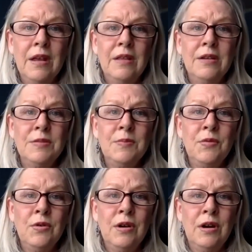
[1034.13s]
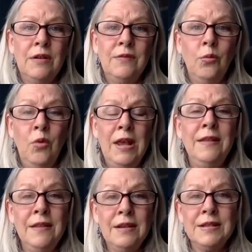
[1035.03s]
There's more of
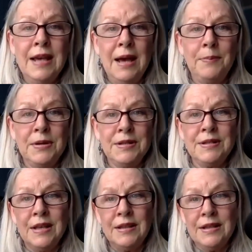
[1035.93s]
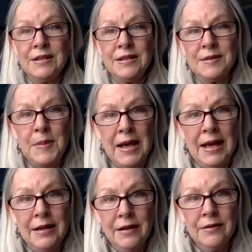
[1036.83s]
when this happens, then this is
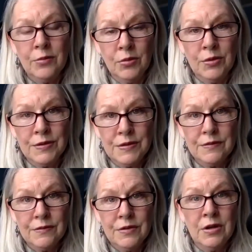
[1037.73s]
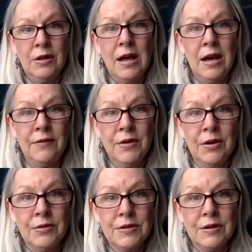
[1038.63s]
bad rules. There are a lot of
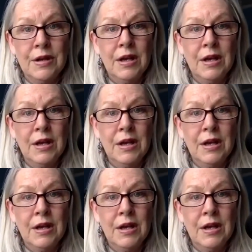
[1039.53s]
those.